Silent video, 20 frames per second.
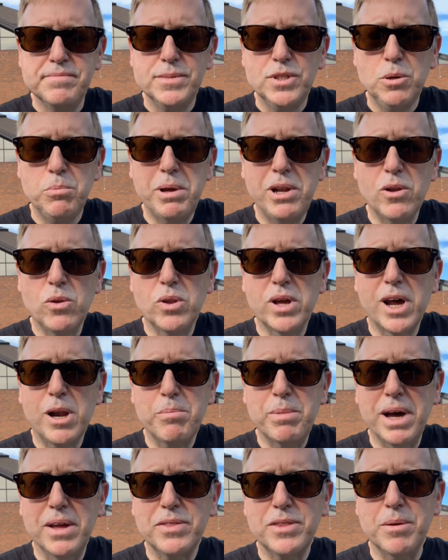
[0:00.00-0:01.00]
you may know a lot
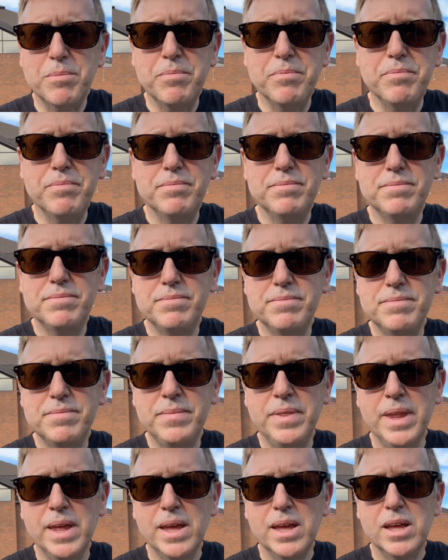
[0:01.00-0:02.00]
about them.
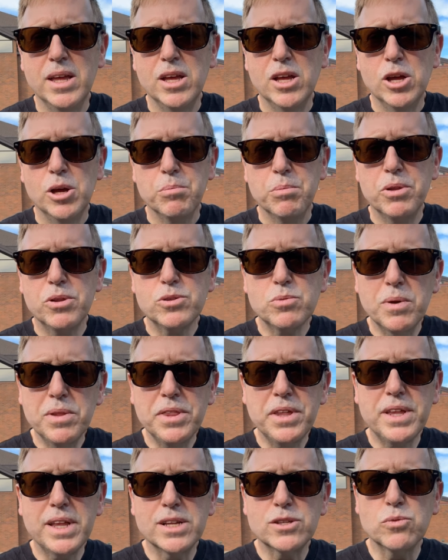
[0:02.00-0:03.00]
But there's one
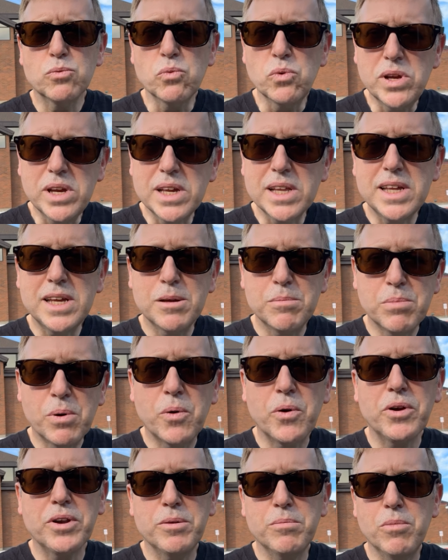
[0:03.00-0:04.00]
thing that's really
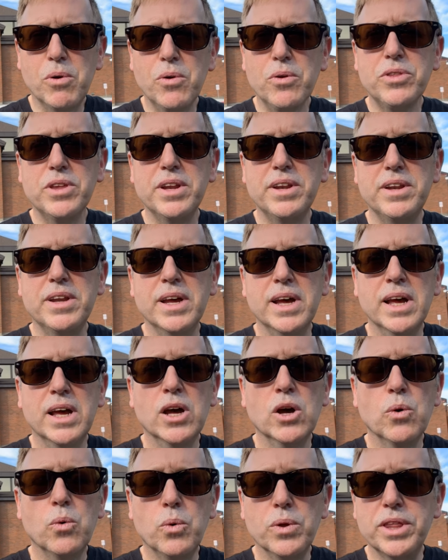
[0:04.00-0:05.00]
important, more than
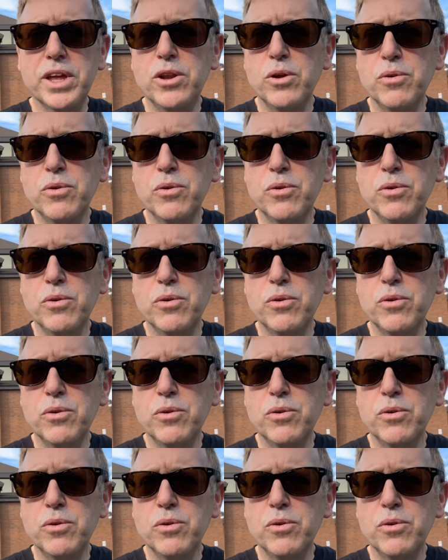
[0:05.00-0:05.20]
what they